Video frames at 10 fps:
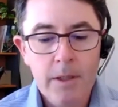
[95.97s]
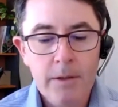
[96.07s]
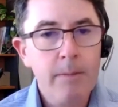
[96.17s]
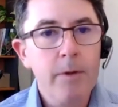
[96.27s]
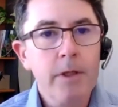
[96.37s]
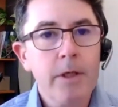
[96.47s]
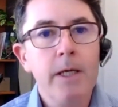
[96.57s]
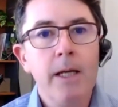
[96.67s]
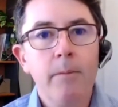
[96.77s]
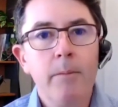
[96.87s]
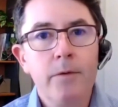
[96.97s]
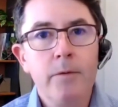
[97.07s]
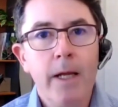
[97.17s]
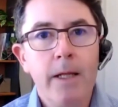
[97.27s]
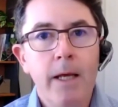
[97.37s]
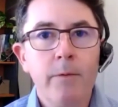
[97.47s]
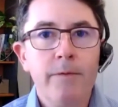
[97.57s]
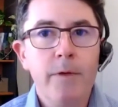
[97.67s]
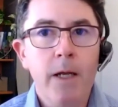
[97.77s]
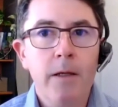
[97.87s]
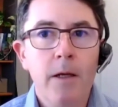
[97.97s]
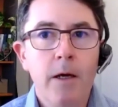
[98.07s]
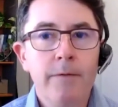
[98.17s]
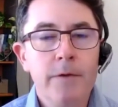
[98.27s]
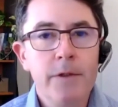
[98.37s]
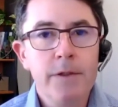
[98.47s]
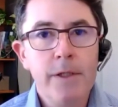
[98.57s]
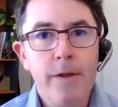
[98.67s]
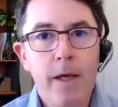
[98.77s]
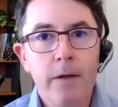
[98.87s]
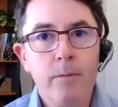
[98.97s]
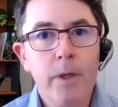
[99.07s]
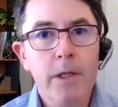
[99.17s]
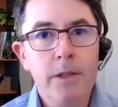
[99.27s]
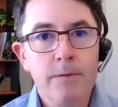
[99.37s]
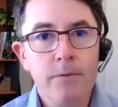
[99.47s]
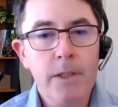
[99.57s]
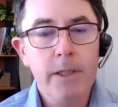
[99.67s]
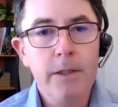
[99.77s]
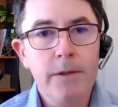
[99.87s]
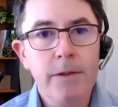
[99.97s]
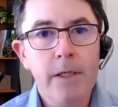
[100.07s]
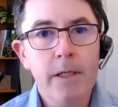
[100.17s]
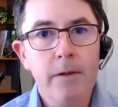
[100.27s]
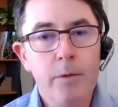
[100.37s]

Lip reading: some of the key numbers around that, we've done over 60,000 metres of drilling this year,